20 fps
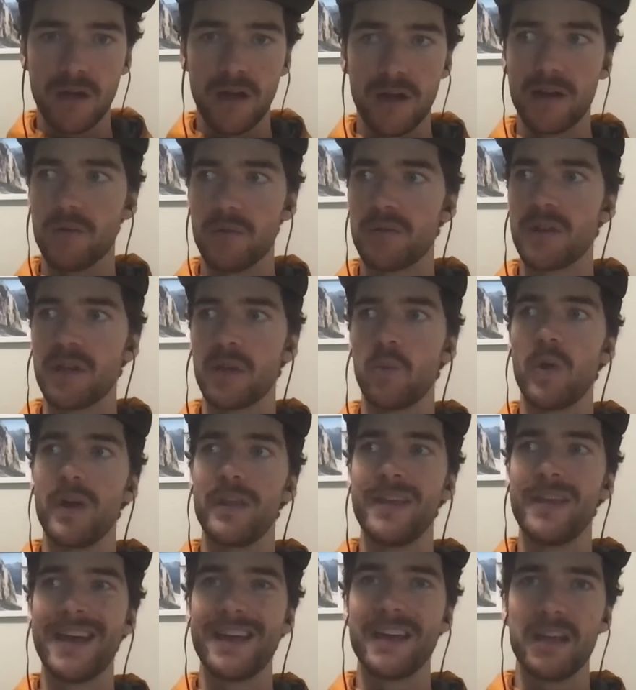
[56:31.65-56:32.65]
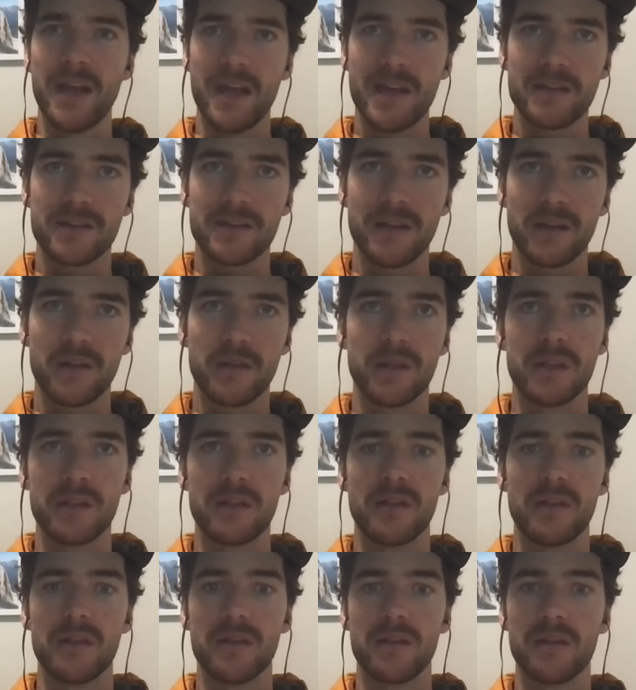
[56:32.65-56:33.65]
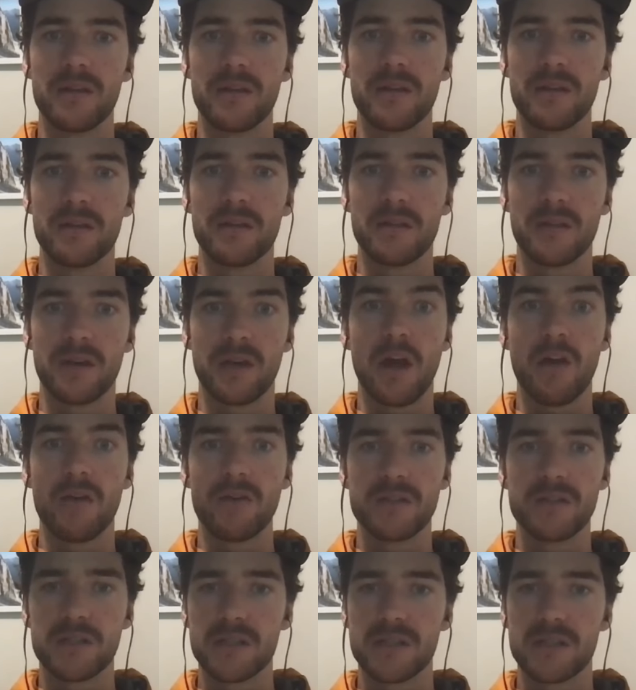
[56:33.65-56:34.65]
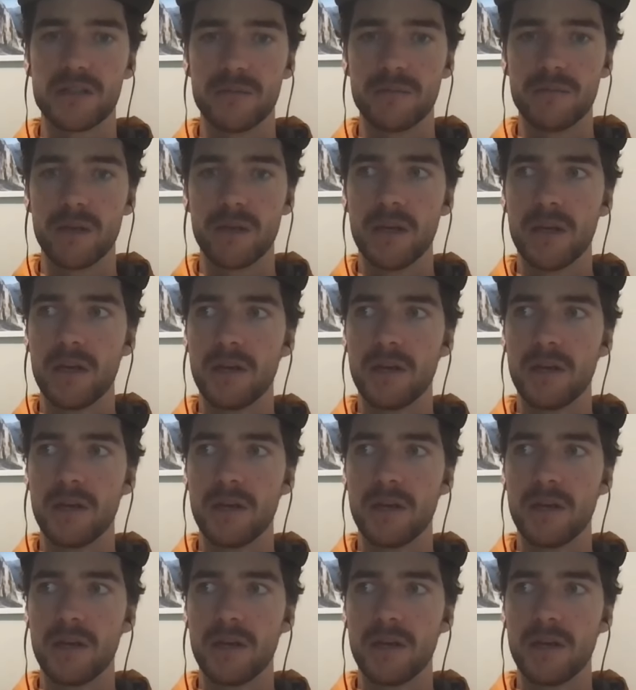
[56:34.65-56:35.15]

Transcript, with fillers: I don't think we're there yet. I think that the, the, current system